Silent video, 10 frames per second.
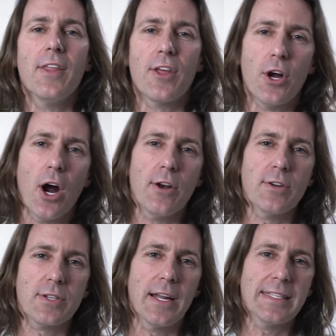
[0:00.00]
the gardener
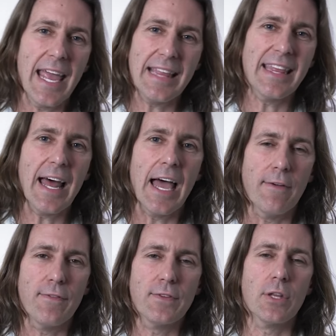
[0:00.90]
is going to take the
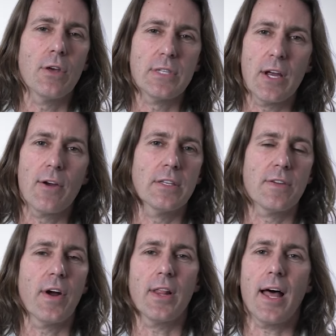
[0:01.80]
knife to those areas
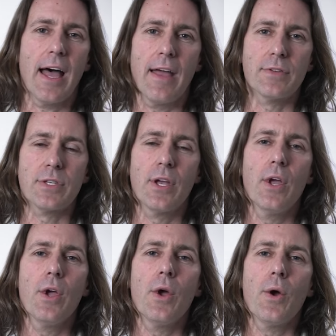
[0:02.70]
of our lives
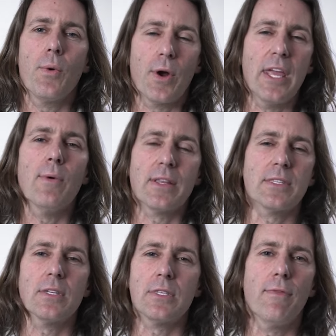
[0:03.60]
where he wants
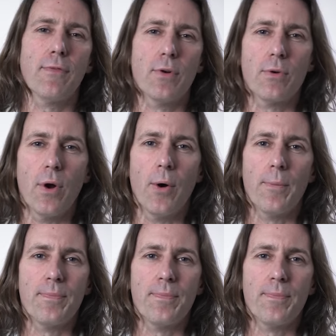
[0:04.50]
to see fruit grow.